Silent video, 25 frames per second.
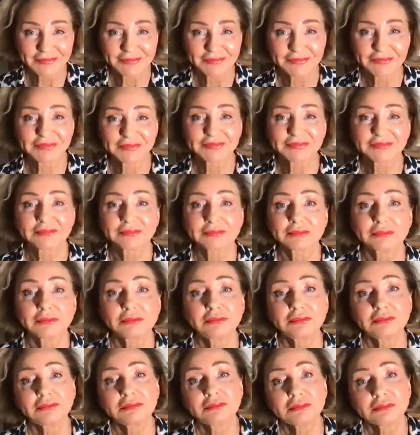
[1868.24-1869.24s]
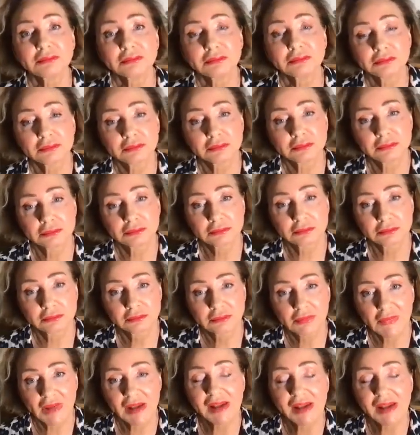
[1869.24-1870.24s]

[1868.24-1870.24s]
And so we become radiant, you see.